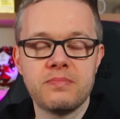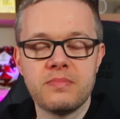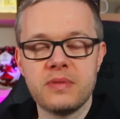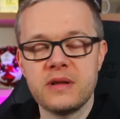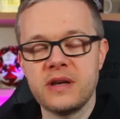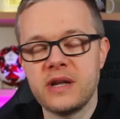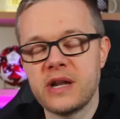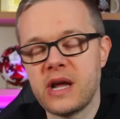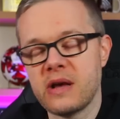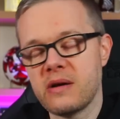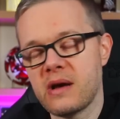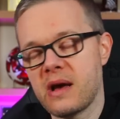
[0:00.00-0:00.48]

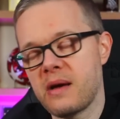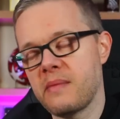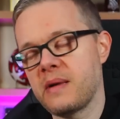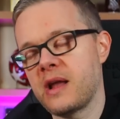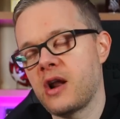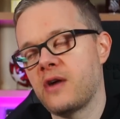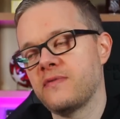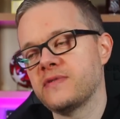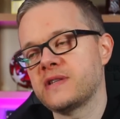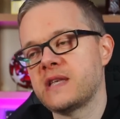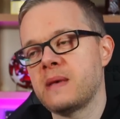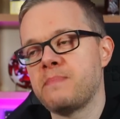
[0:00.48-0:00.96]
you know, I mean,
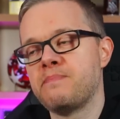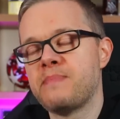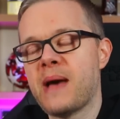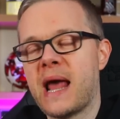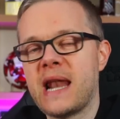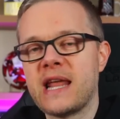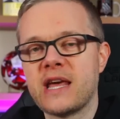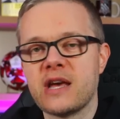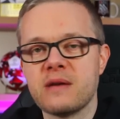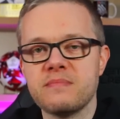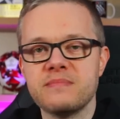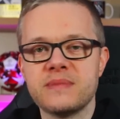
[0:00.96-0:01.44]
obviously
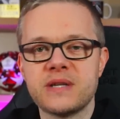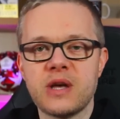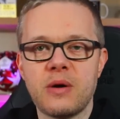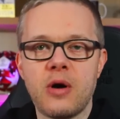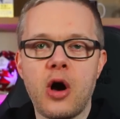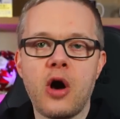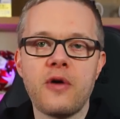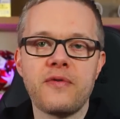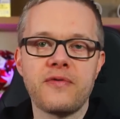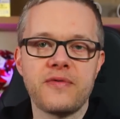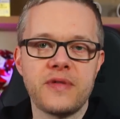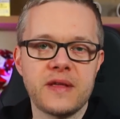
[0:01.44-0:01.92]
Bellingham's
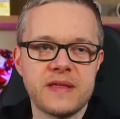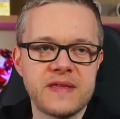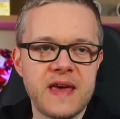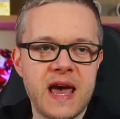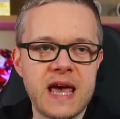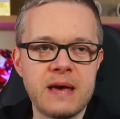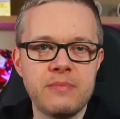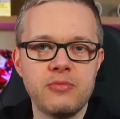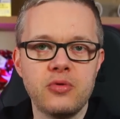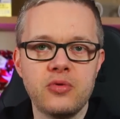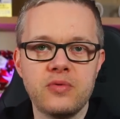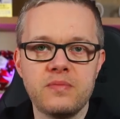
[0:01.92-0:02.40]
off the
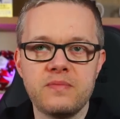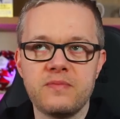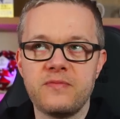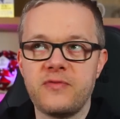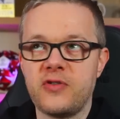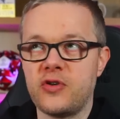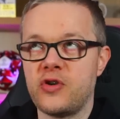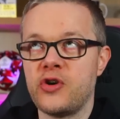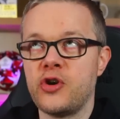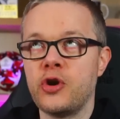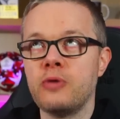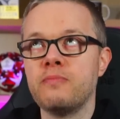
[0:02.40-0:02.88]
table
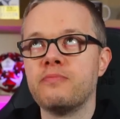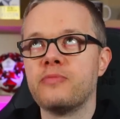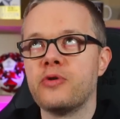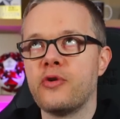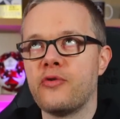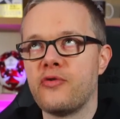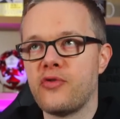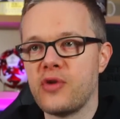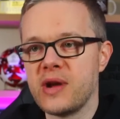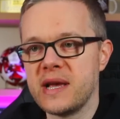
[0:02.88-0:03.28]
for a number of